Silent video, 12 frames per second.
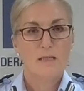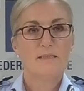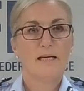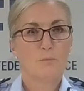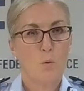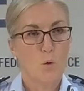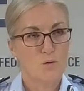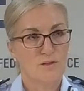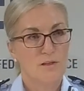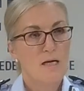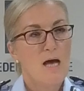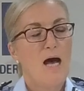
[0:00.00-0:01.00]
There
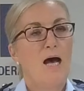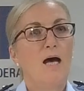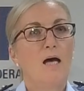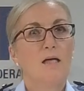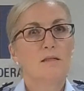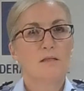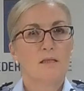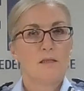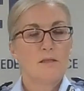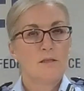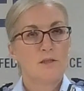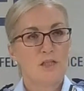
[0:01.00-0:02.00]
was.
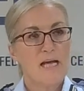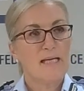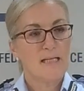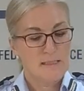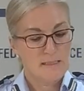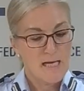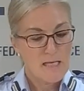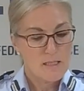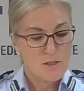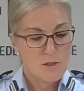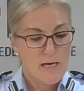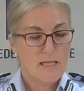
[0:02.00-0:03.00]
The JACET in South
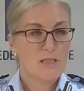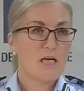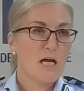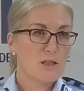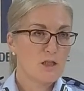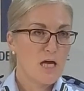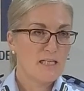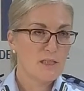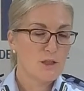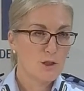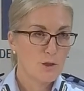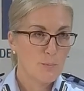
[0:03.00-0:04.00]
Australia charged
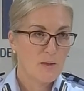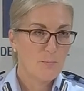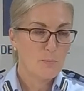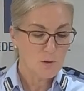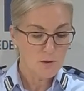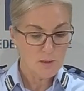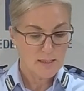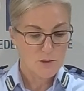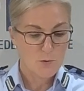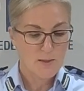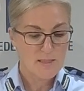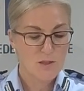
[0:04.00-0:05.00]
92 people in
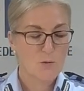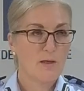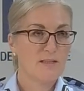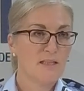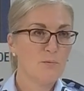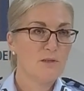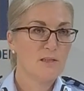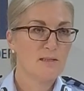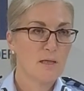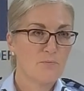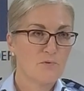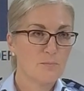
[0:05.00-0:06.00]
2020, which is
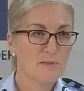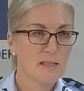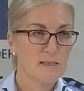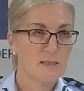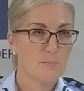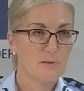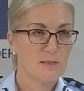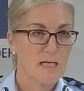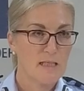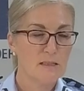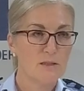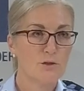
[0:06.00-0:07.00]
up from
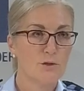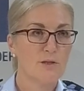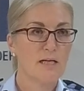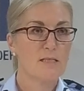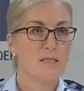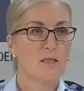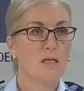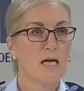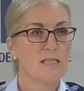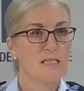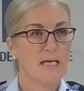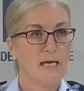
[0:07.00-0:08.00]
60% in
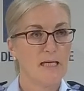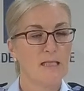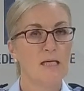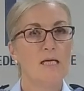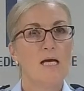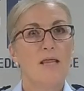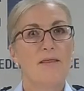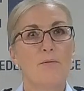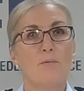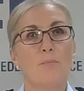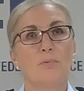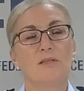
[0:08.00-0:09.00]
2019. That
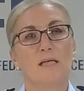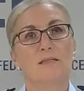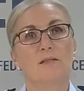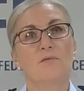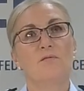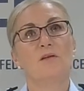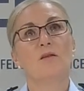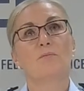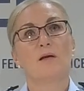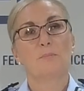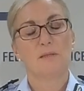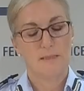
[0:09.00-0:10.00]
represents a
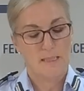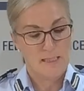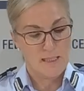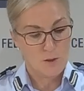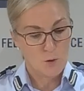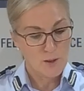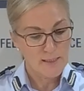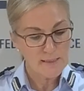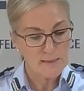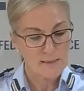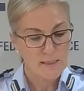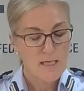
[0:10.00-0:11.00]
53%
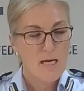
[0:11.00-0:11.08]
increase.